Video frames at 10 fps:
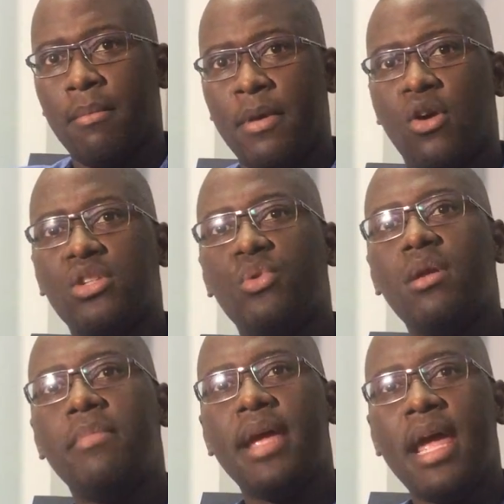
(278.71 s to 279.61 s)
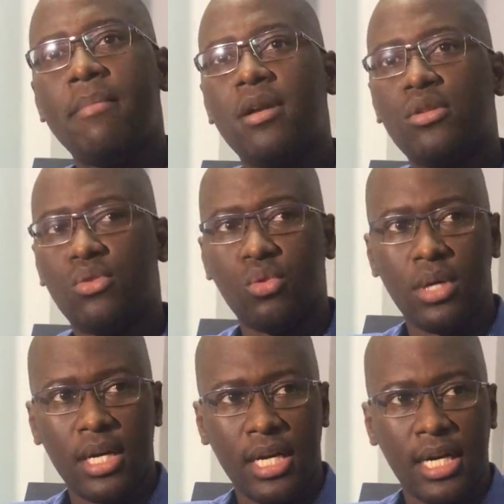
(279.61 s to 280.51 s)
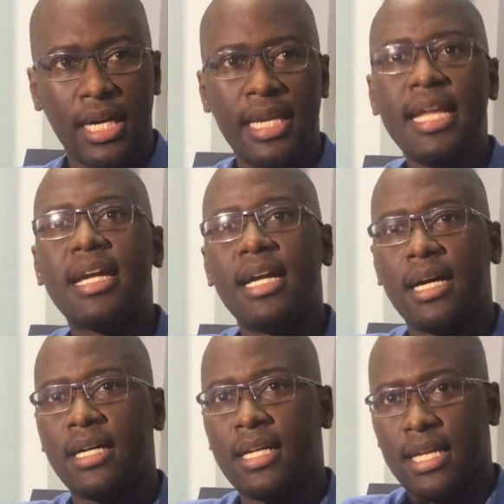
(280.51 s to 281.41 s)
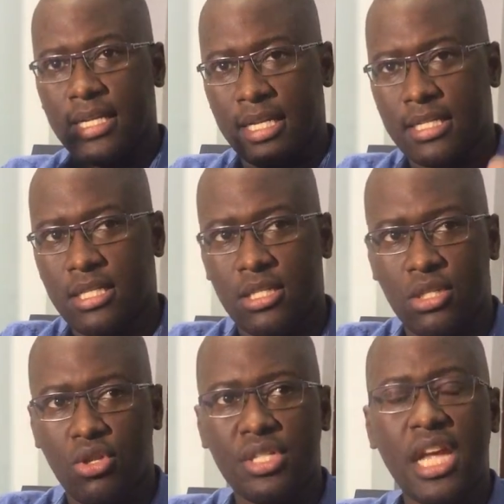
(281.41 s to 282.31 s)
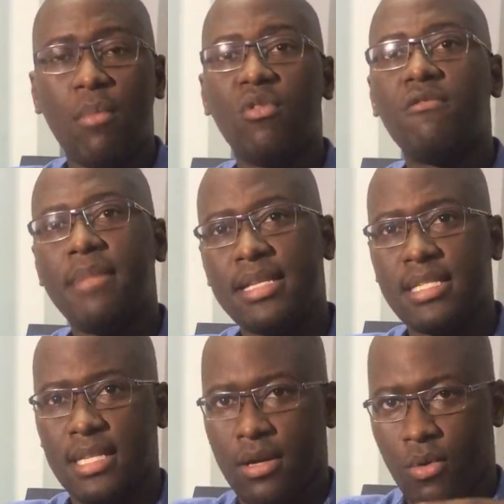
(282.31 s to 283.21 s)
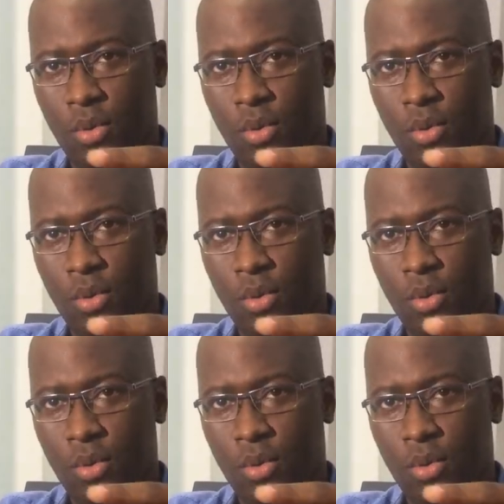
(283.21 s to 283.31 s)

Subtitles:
because we will be able to link the social movements,